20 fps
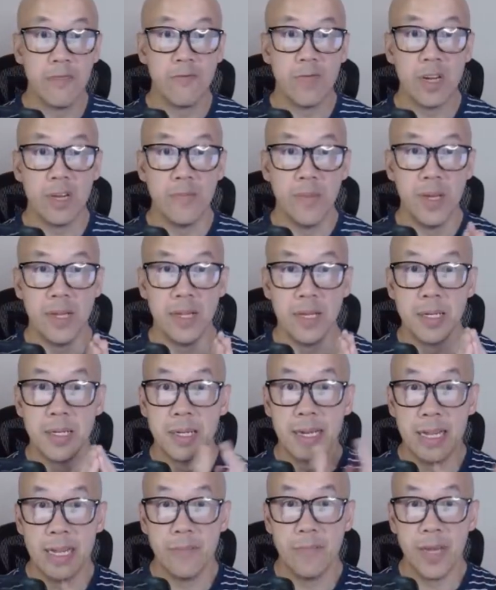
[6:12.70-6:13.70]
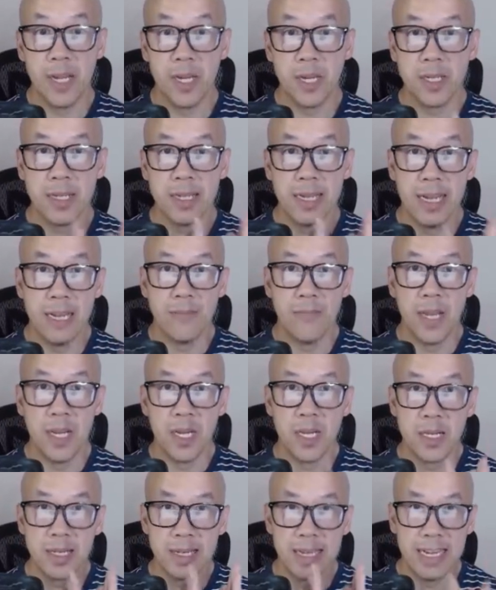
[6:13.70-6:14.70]
I recommend is landing pages, landing
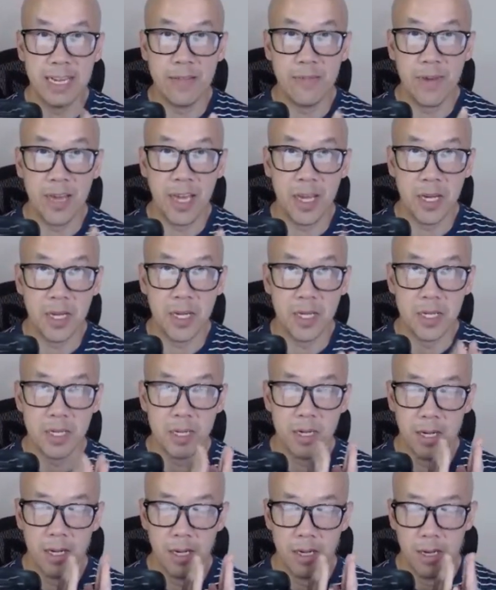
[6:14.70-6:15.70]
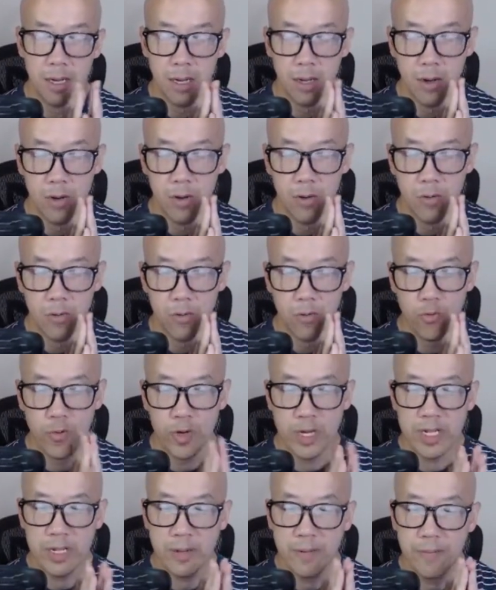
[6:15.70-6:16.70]
pages, landing pages.
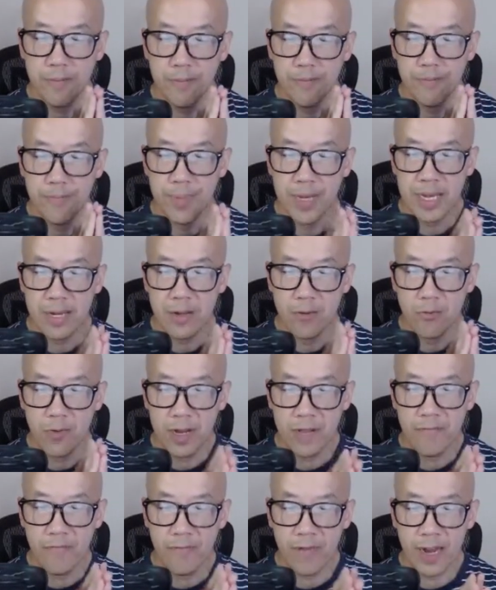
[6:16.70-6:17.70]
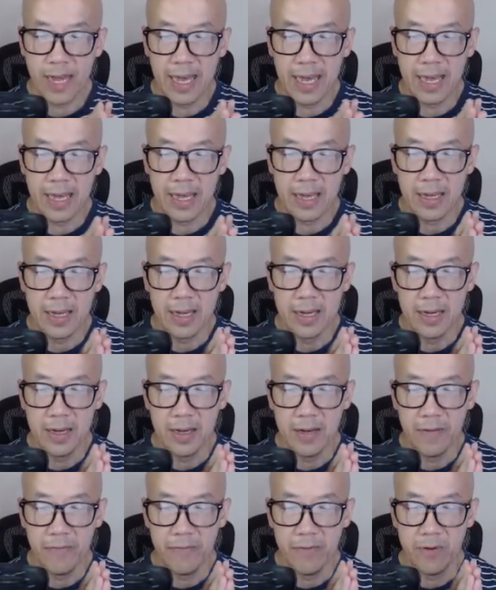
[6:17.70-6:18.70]
Really big red flag
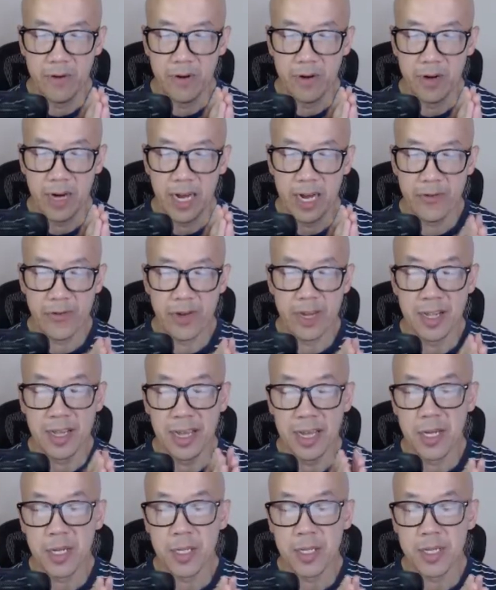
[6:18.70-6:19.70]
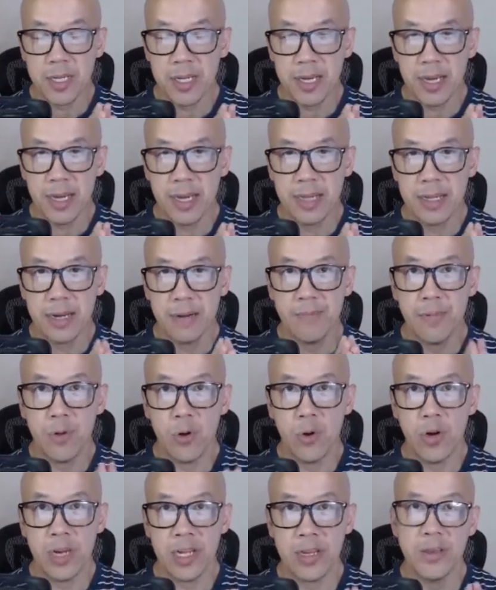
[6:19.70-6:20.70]
if you're hiring an agency and they're
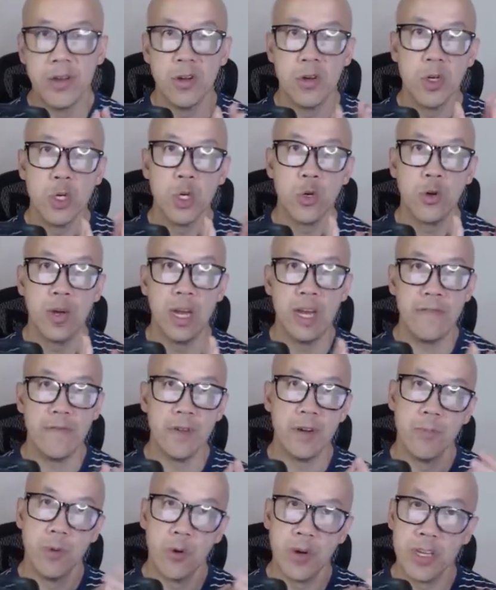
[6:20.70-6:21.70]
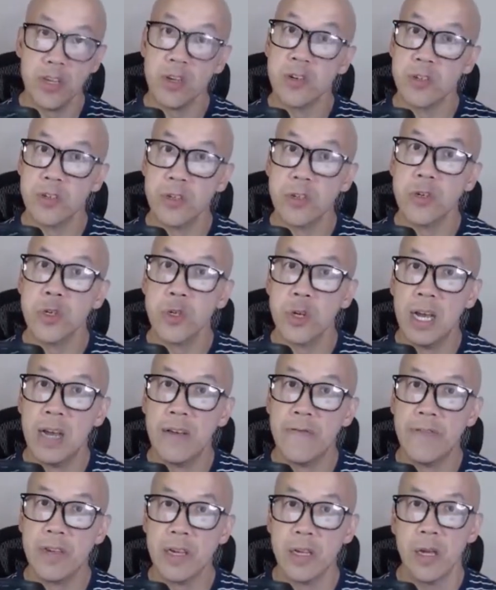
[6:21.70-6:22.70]
pointing your Google
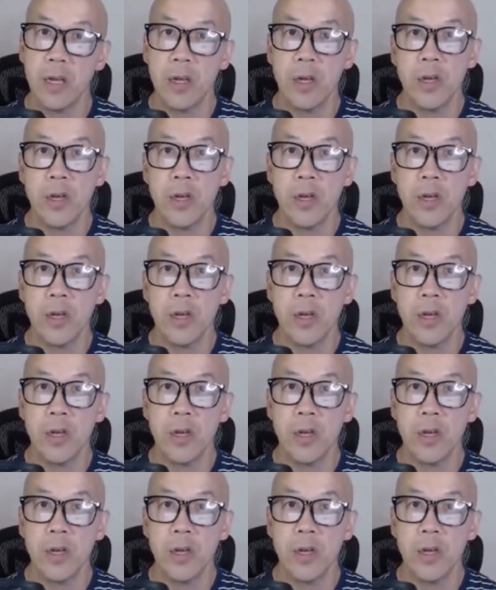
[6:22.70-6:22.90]
traffic